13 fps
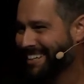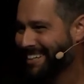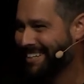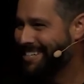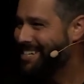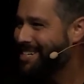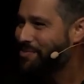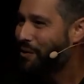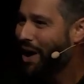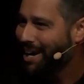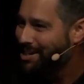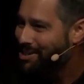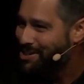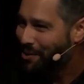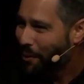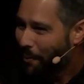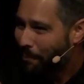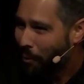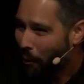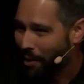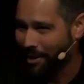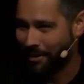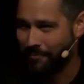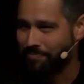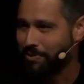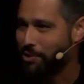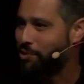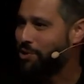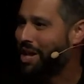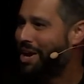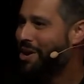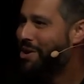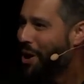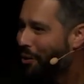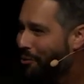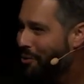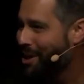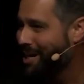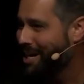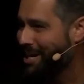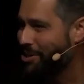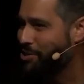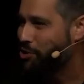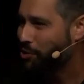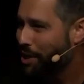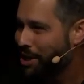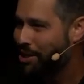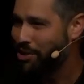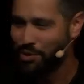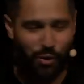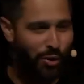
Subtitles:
This is why it's so important, so that no one can trick you